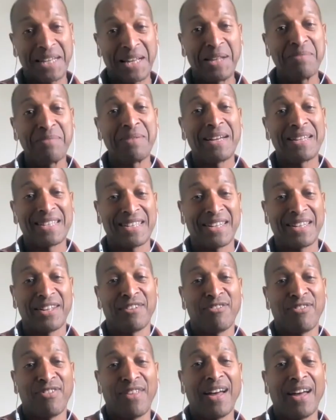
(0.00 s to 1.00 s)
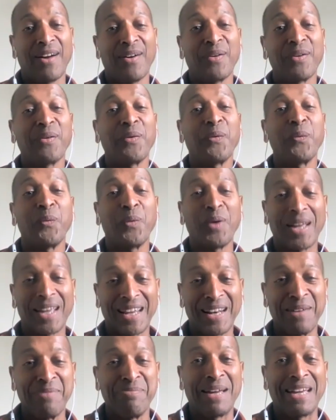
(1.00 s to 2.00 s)
tell myself that on a
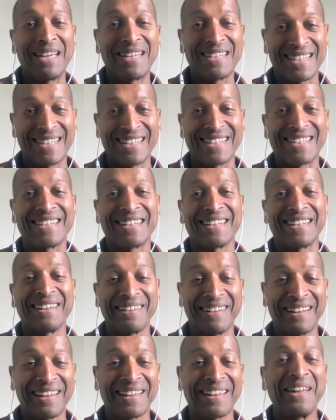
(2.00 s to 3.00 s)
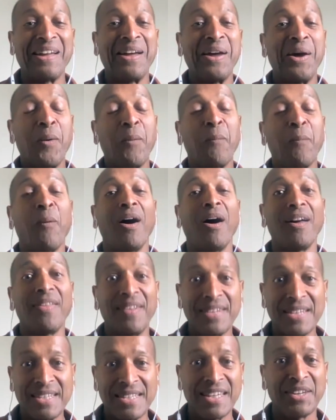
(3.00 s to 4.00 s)
regular basis, you know, like what
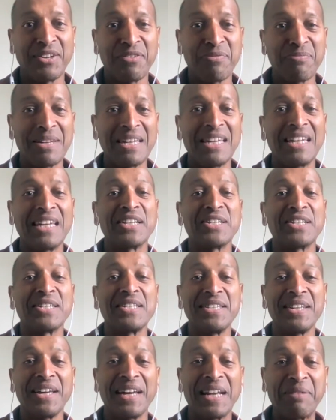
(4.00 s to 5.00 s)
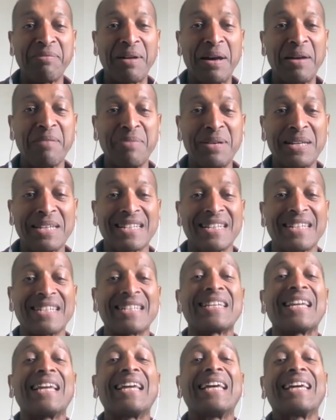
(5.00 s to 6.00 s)
others think of me is none of my business.
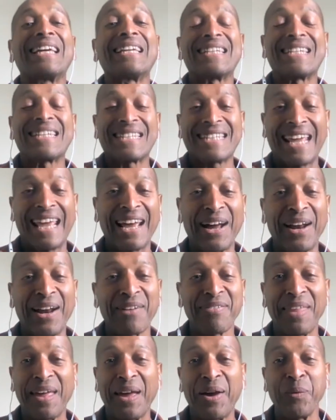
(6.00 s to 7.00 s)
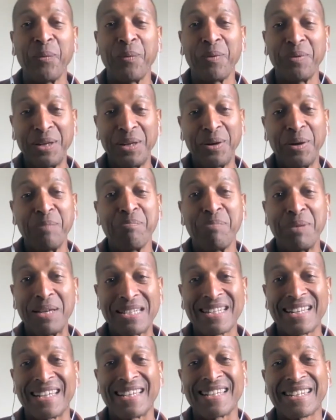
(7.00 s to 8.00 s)
Stay out of their, you know,
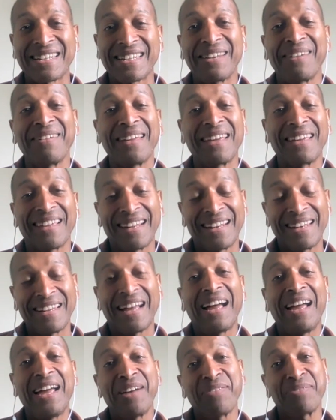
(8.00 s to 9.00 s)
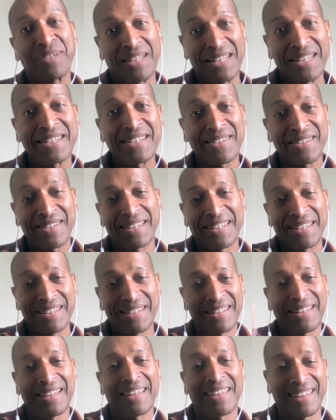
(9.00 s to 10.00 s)
business, you know, like I have to literally
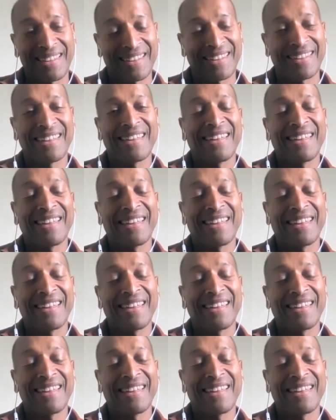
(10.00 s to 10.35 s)
like.